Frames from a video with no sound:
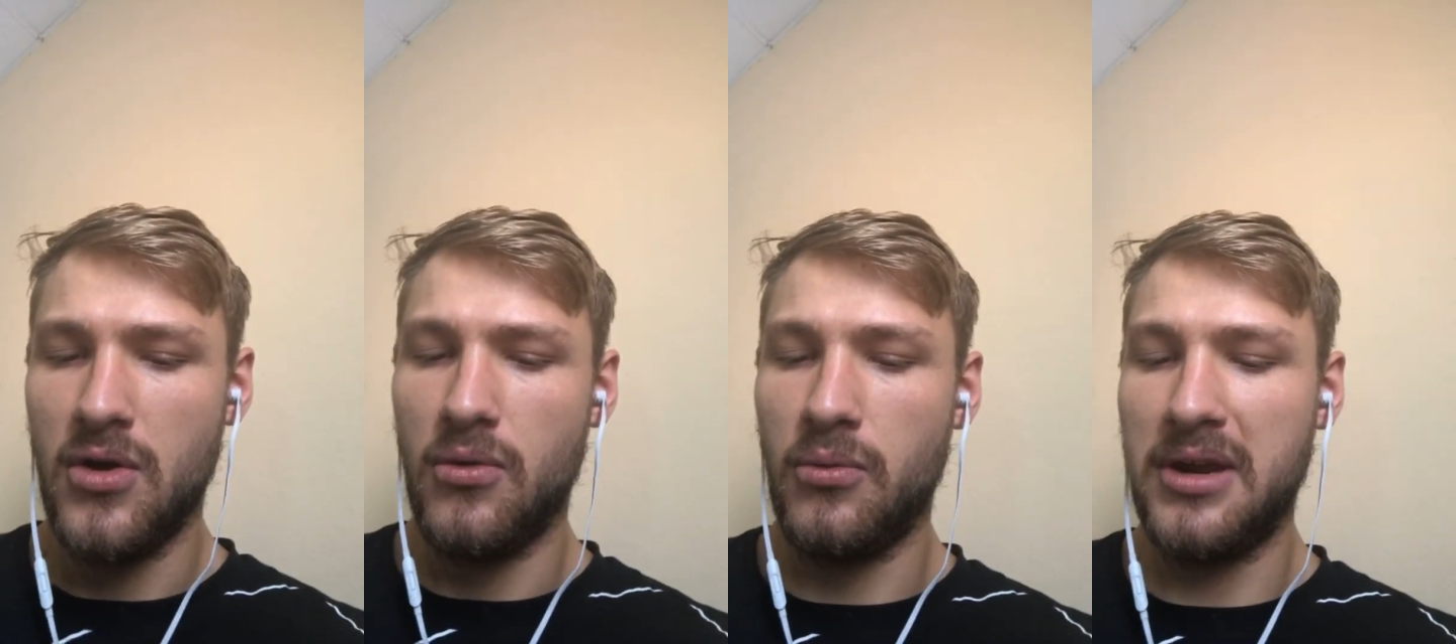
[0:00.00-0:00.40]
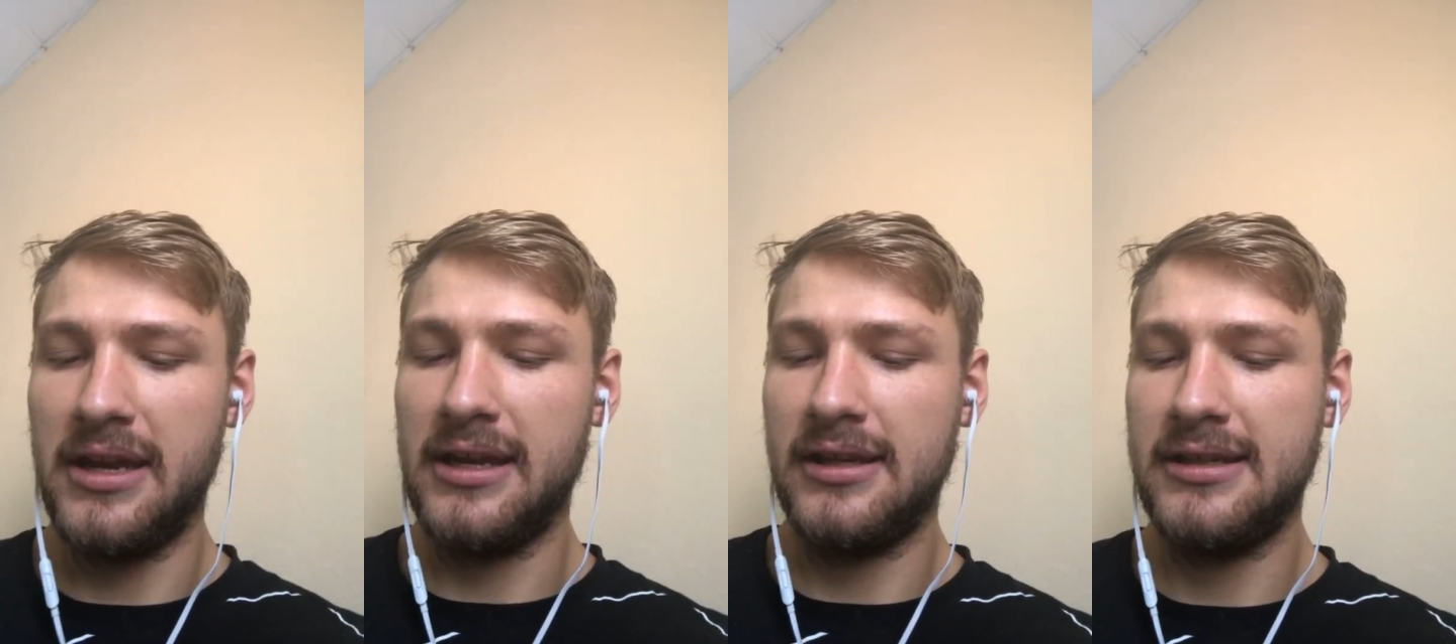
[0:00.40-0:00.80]

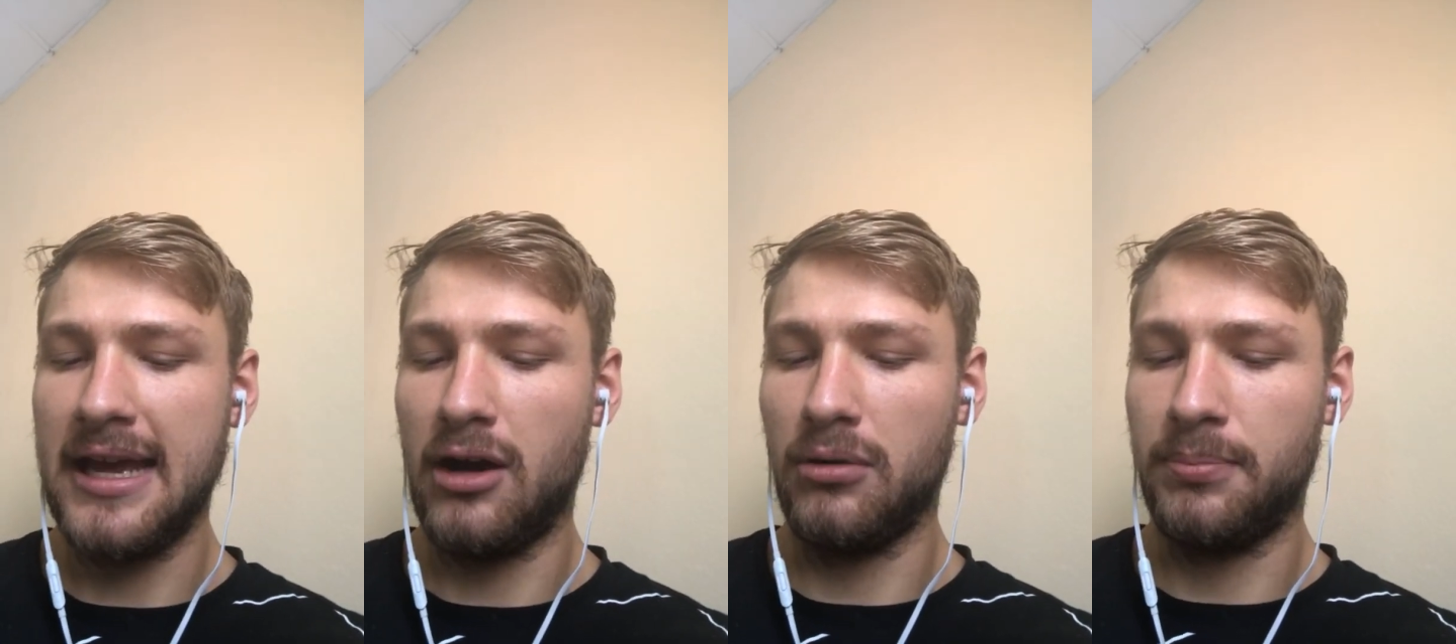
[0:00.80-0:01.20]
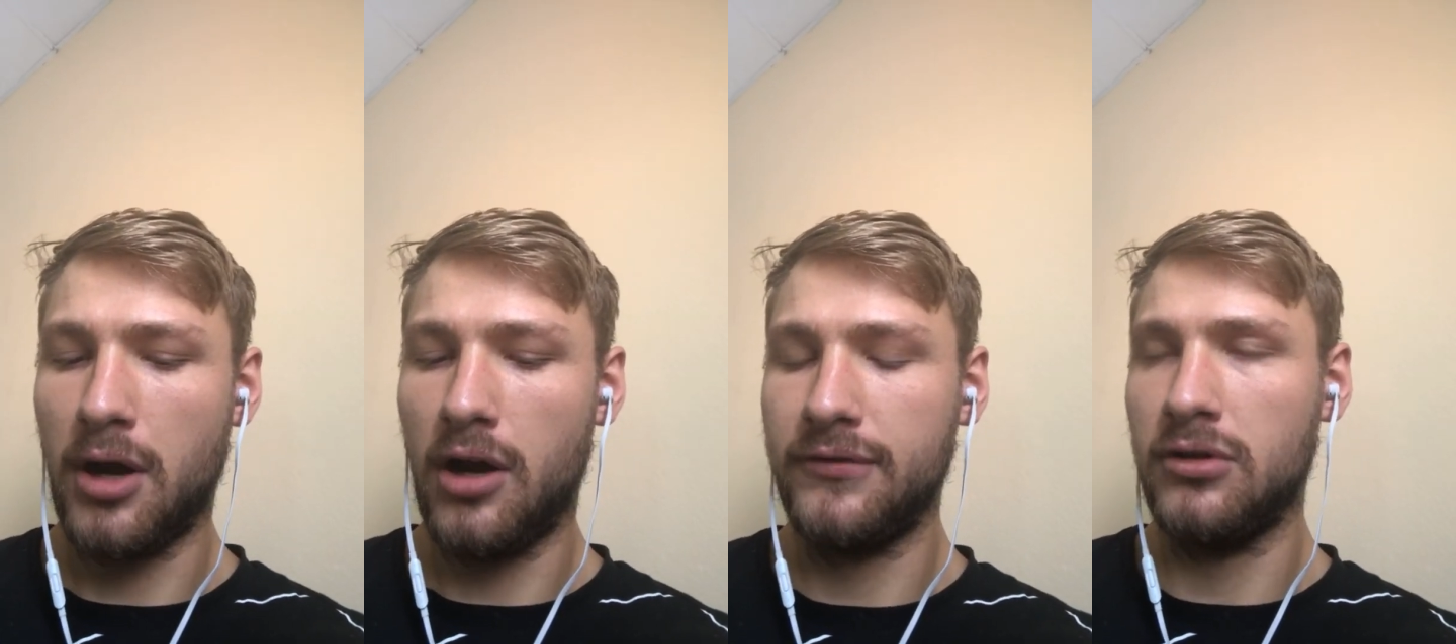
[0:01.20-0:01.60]
we set our
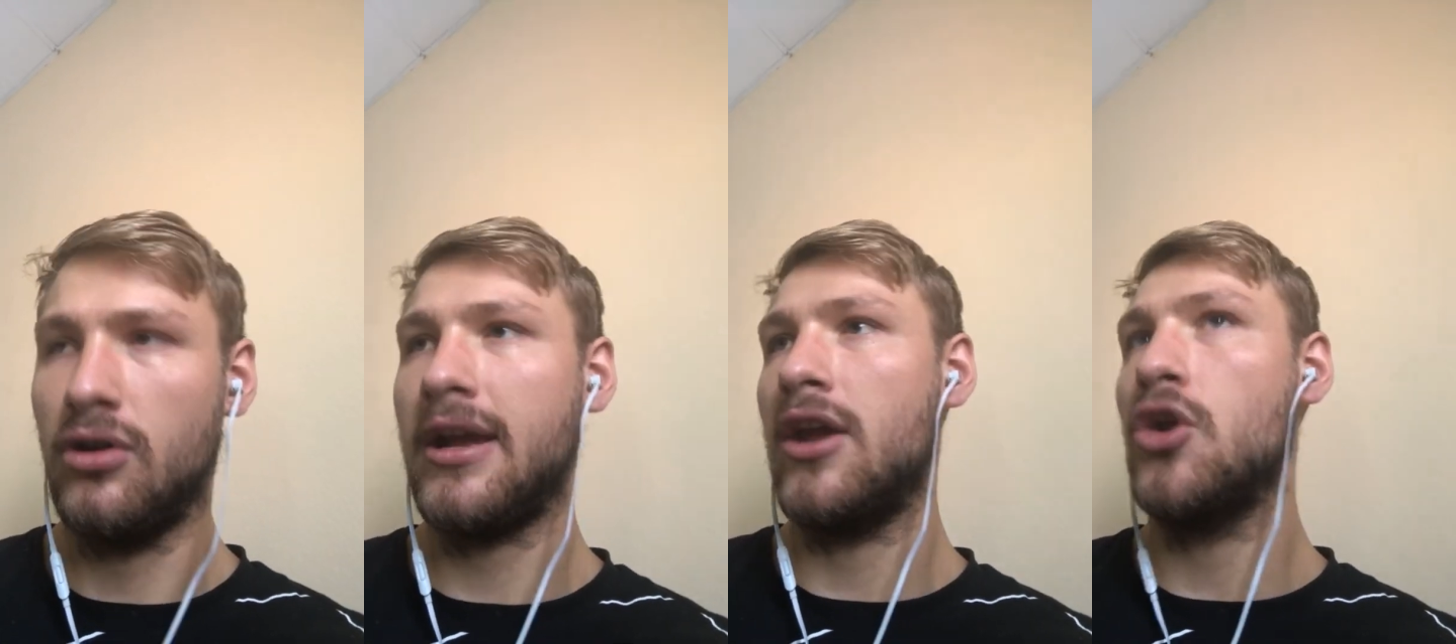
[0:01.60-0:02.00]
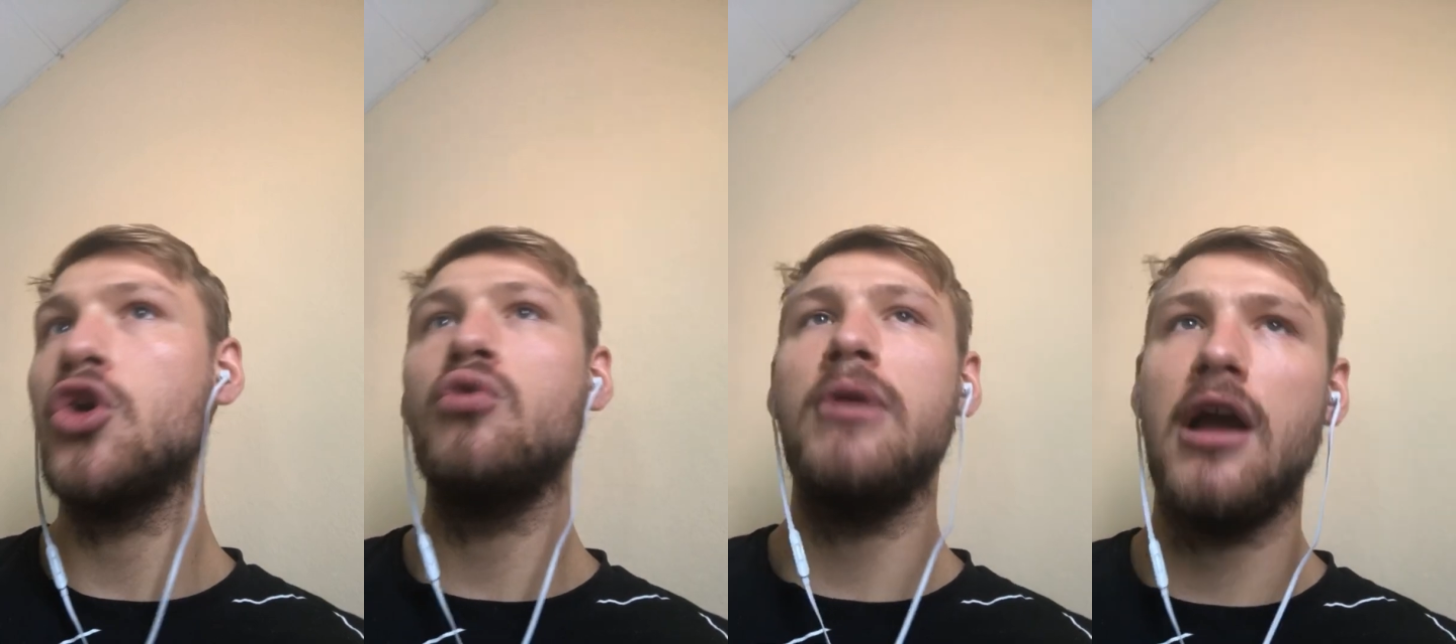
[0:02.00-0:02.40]
paths on,
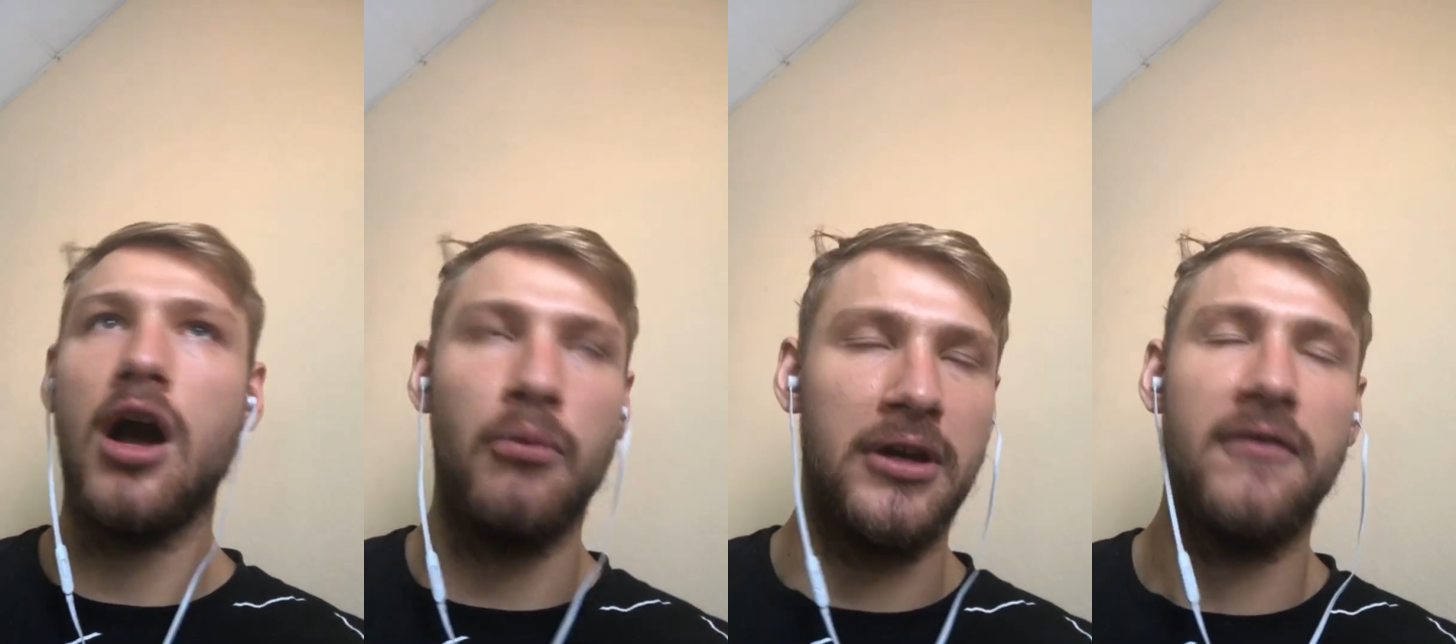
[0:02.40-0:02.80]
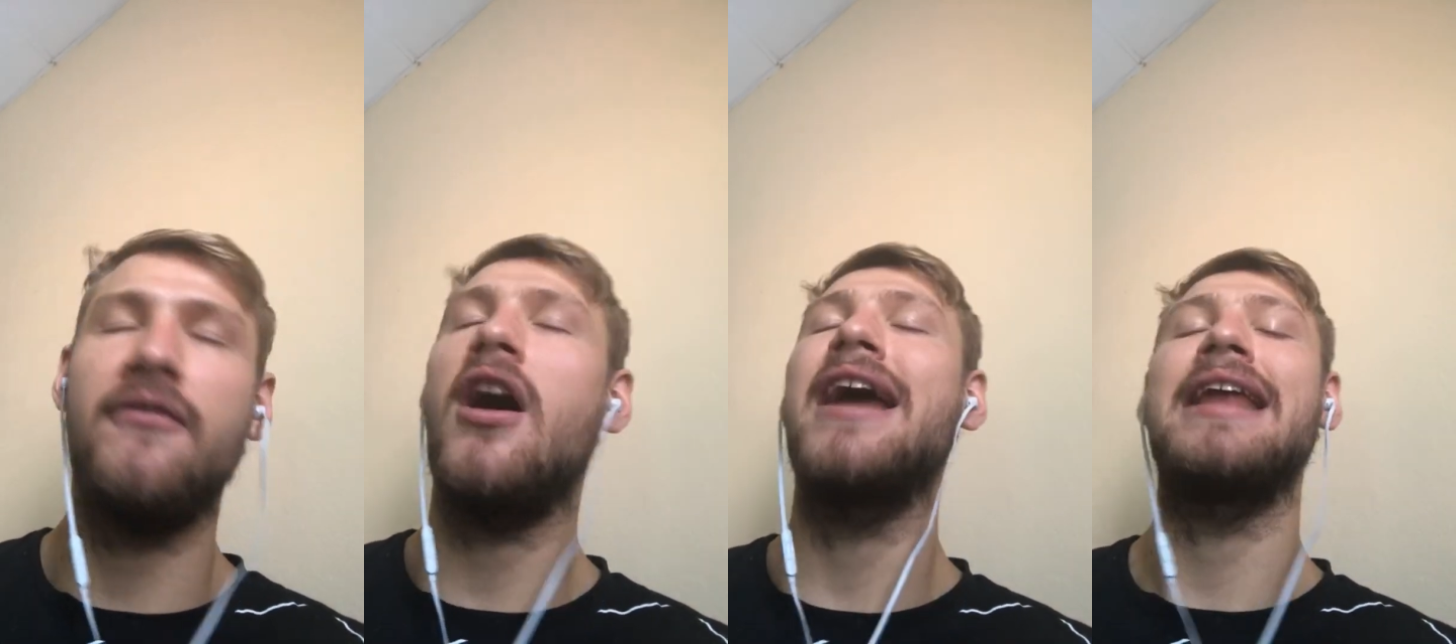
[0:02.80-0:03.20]
who we are, we
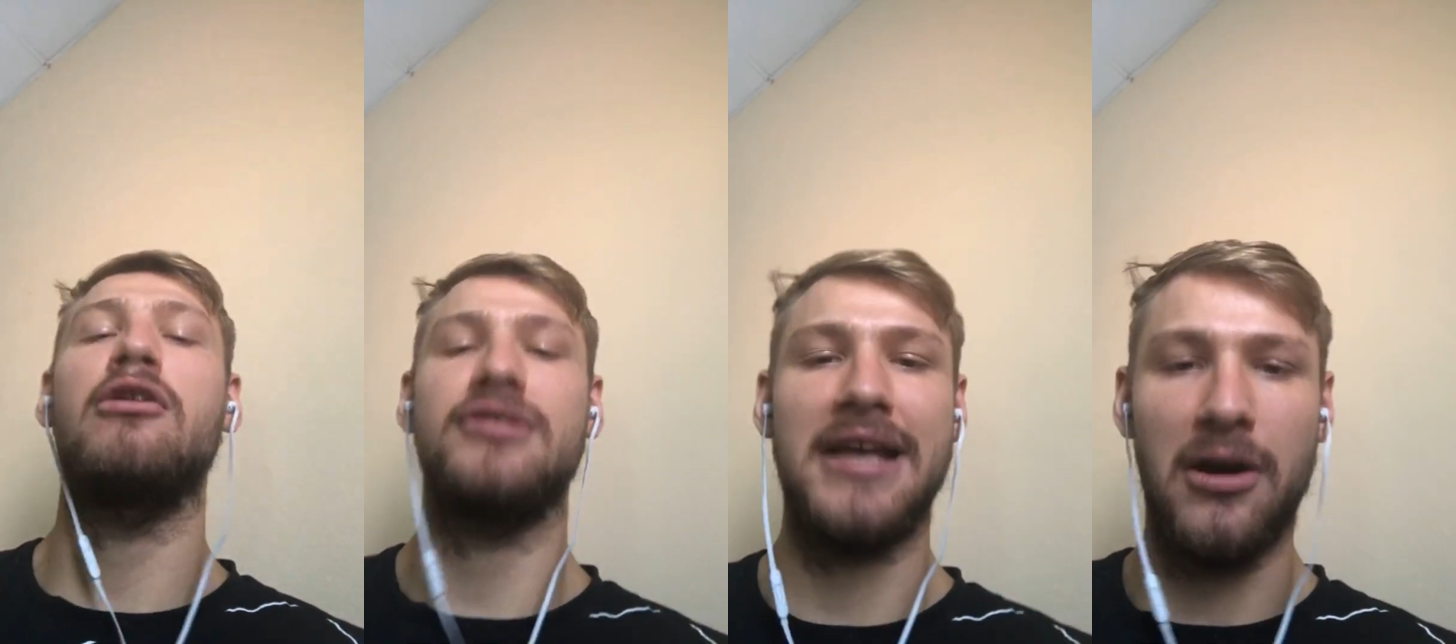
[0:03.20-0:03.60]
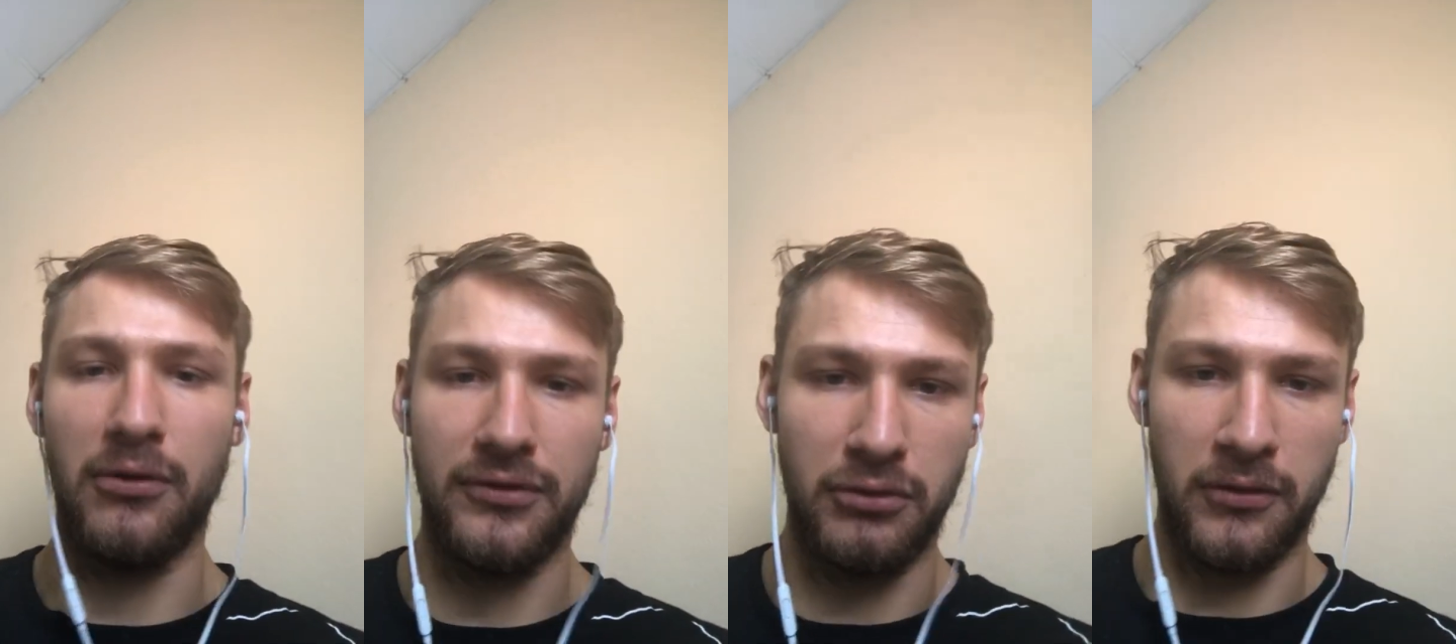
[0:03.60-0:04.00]
define
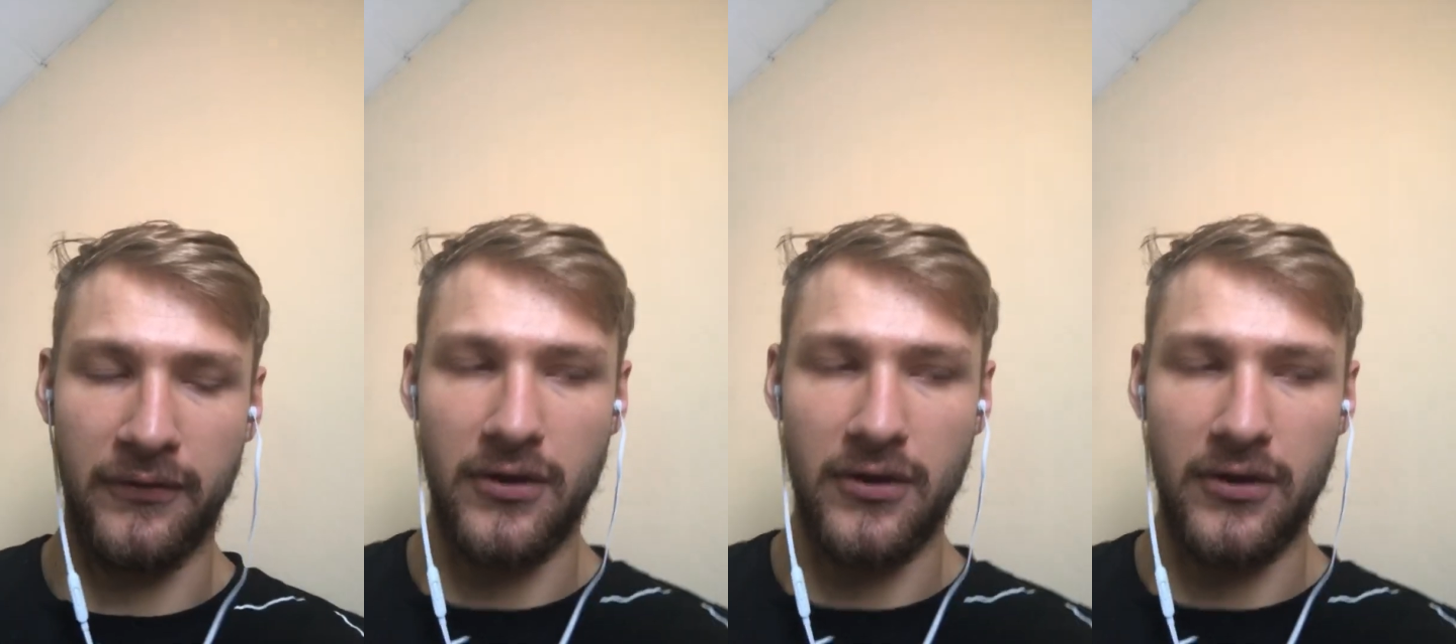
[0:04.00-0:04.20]
ourselves with,